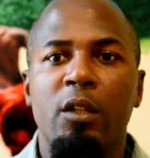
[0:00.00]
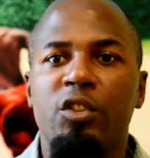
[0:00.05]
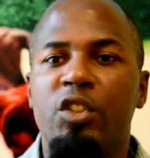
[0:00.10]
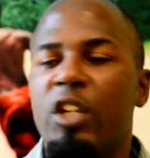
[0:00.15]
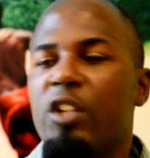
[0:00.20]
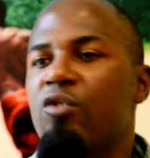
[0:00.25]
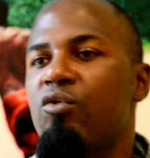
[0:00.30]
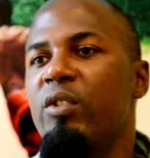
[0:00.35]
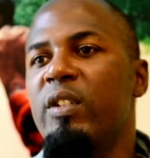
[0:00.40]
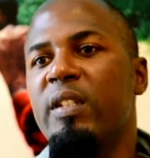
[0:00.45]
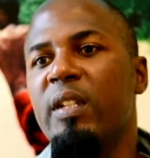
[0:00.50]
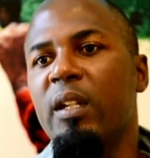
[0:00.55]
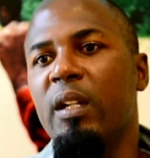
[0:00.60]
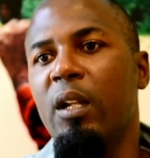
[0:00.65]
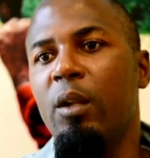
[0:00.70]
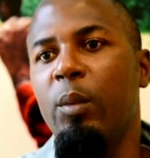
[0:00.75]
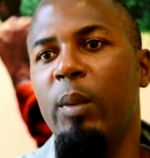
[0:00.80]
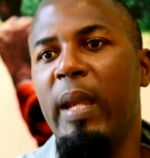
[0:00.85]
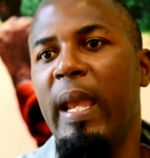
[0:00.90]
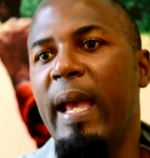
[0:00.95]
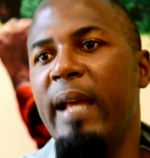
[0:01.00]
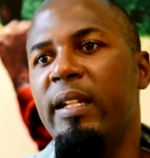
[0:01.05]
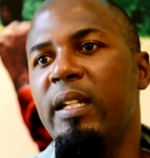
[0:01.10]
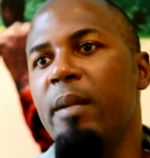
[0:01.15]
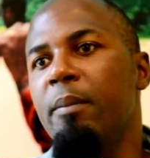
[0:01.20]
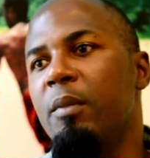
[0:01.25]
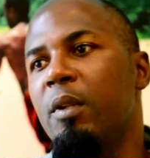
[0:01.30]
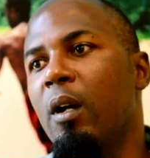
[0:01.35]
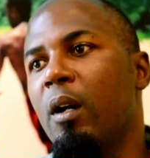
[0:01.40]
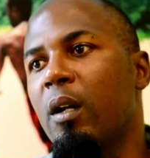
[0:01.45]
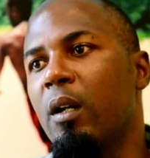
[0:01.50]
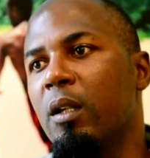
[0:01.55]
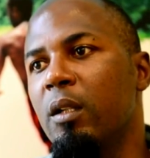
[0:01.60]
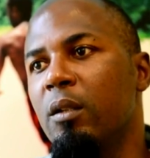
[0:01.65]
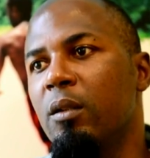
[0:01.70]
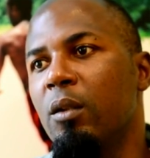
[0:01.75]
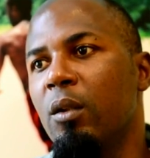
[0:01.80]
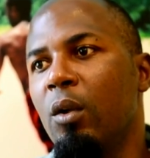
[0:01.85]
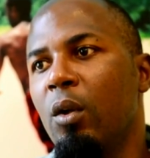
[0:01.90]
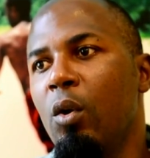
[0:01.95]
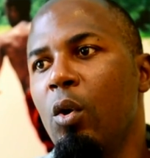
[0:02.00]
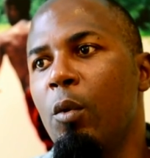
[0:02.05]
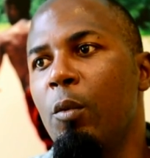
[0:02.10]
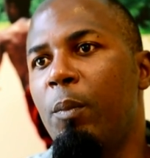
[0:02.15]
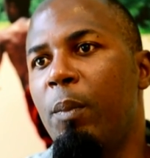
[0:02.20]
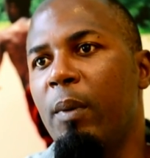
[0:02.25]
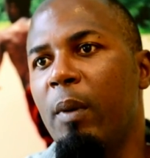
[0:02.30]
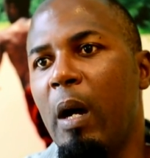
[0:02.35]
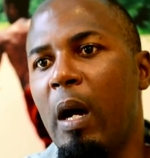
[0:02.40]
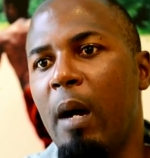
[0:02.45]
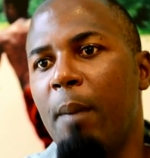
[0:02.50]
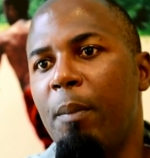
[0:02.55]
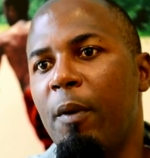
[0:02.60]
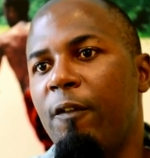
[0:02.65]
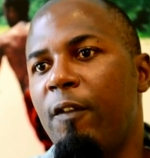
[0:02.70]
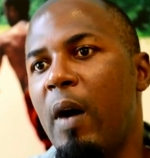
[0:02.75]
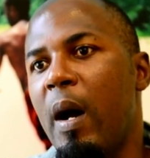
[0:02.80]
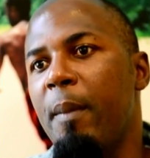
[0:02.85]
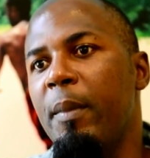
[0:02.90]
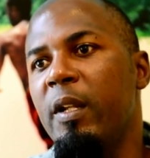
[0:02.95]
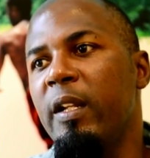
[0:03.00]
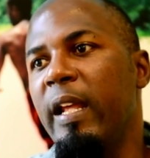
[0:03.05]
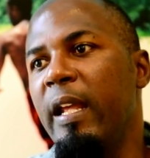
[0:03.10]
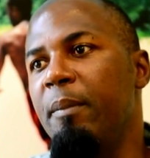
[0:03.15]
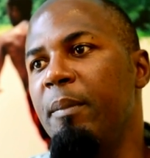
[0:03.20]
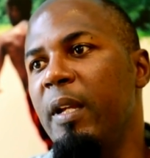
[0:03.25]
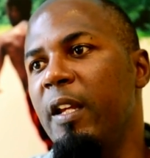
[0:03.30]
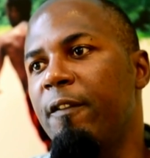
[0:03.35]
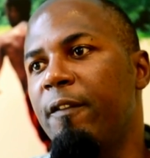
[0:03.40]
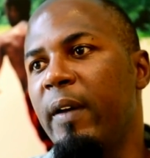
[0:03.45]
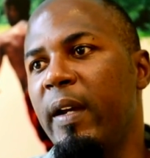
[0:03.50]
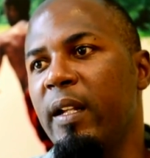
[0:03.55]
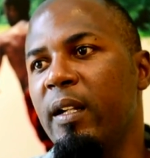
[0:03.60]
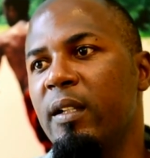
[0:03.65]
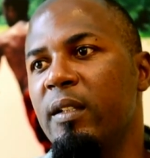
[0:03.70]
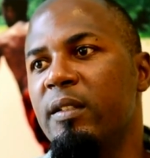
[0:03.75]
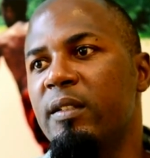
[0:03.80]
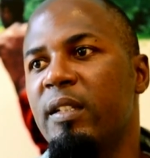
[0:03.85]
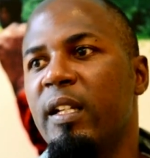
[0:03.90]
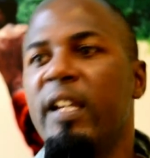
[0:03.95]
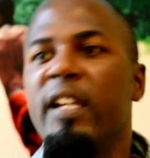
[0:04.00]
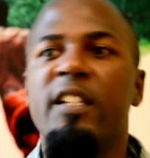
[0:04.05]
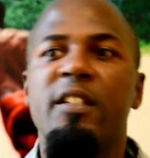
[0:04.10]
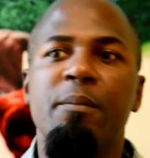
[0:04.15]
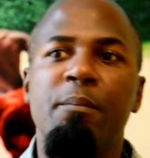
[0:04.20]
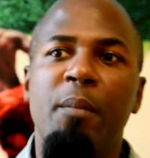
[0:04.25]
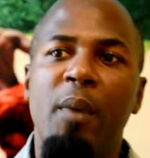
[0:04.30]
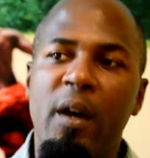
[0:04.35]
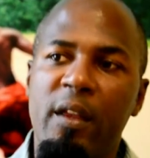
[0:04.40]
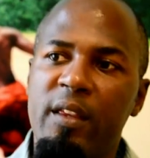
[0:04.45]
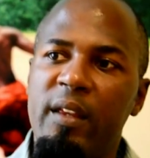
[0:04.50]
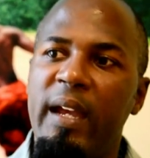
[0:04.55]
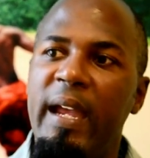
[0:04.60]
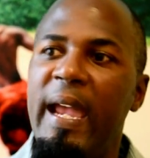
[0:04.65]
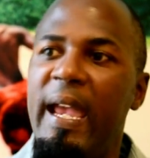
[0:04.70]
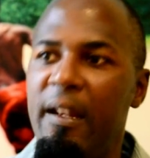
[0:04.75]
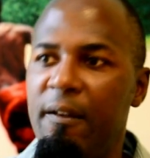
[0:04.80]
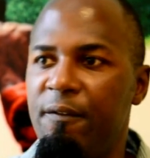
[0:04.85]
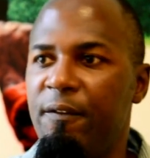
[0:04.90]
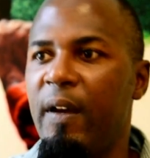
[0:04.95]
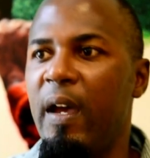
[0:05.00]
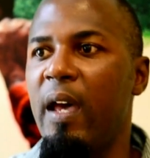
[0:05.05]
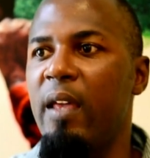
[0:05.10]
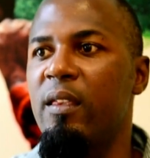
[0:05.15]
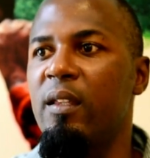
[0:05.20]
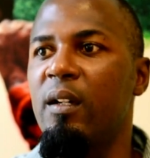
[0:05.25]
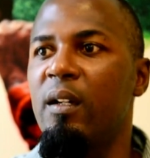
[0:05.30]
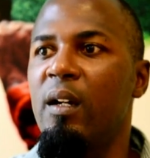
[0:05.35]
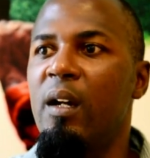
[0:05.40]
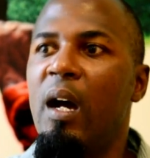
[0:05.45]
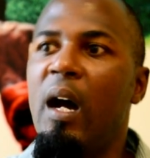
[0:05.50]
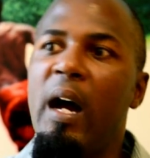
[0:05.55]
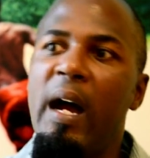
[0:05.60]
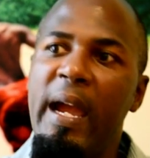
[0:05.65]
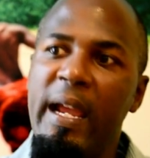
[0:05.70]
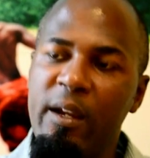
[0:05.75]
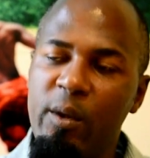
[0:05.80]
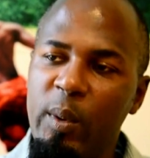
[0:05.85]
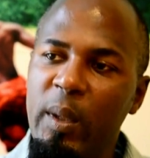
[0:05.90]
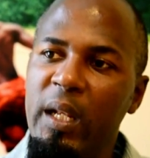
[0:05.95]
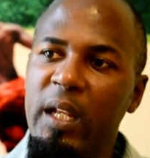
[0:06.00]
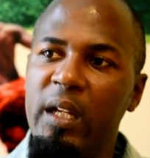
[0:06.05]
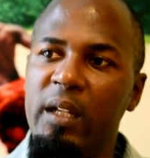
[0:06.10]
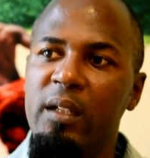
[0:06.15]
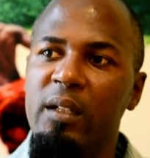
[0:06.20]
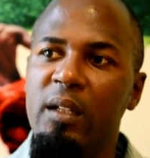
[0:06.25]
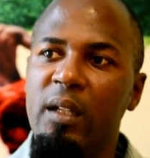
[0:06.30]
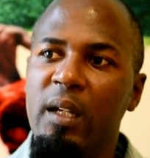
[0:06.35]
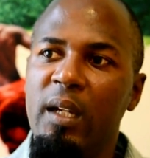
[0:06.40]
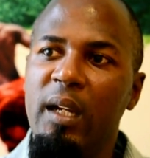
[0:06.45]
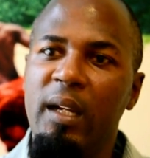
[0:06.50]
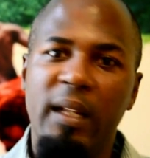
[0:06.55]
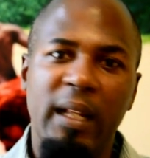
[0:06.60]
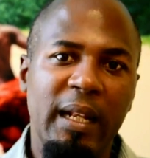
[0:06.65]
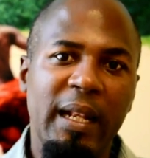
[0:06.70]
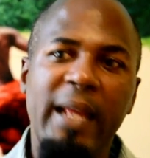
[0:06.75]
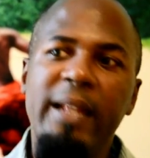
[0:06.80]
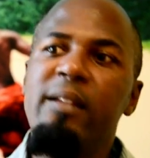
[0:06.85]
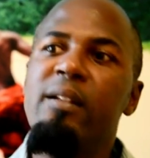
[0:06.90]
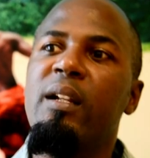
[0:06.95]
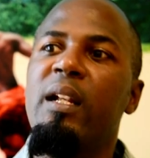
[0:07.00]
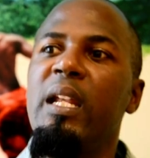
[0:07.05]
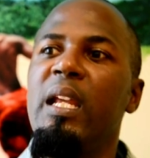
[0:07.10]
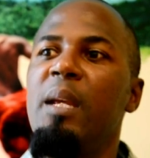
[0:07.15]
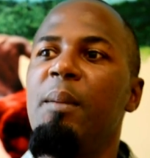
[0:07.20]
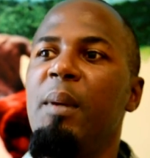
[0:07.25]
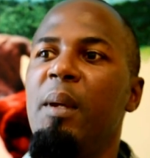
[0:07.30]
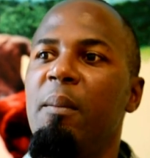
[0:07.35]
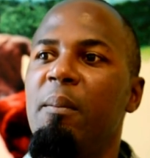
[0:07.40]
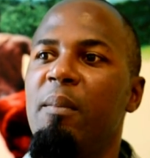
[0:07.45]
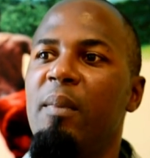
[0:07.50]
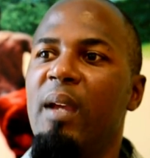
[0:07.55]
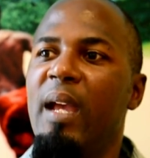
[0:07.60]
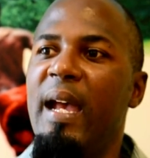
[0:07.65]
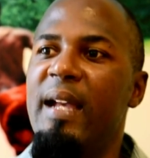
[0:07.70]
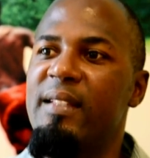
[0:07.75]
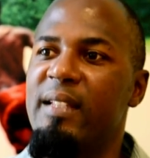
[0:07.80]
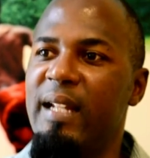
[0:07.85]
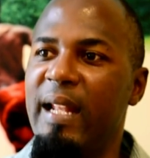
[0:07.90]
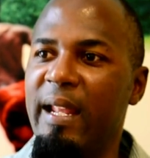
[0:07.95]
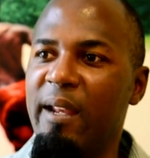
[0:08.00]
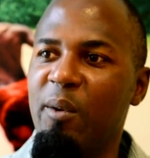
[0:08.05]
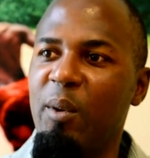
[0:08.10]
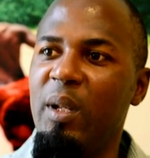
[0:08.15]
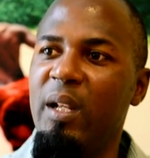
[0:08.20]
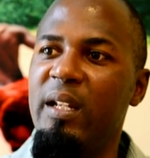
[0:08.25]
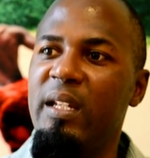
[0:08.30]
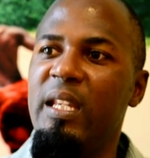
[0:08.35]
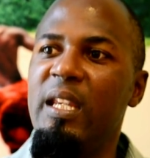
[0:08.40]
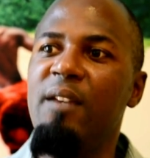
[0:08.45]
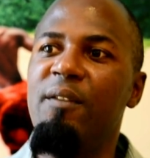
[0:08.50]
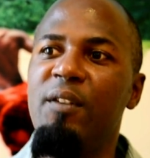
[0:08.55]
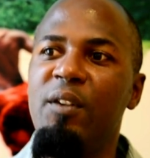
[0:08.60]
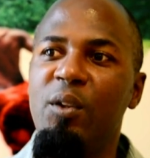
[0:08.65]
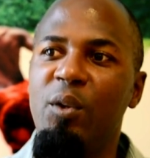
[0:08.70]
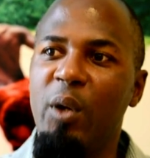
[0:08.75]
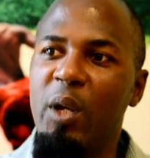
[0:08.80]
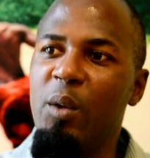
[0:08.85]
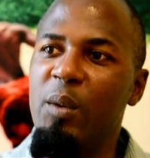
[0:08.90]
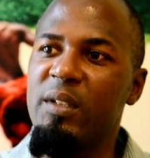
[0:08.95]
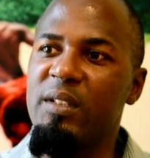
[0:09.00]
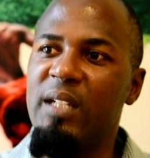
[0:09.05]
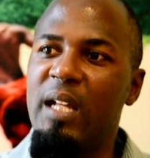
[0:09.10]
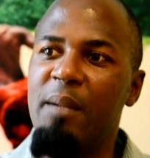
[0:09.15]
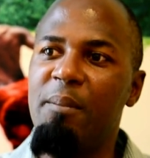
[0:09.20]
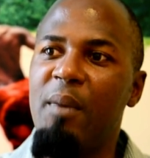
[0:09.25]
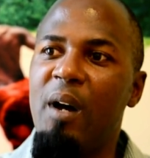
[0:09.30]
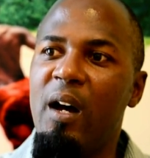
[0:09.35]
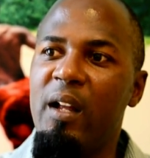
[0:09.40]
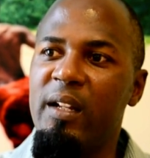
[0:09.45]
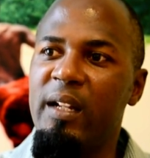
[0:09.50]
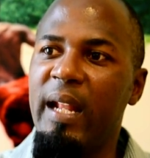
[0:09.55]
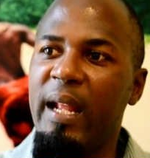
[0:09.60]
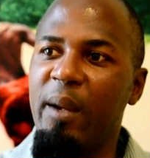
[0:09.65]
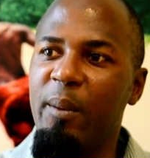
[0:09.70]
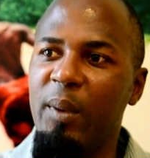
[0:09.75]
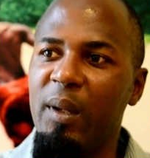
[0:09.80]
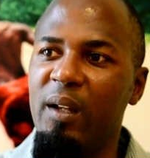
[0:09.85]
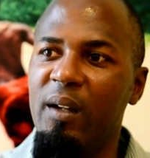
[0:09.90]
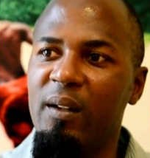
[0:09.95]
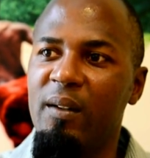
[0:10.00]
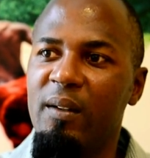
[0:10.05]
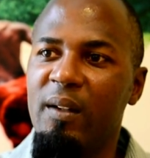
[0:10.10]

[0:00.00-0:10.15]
Just recently, we had Tim Duncan, who performed in the NBA Finals. His mother and father are Anguillian, and I like to claim him as an Anguillian, even though he was not born in Anguilla.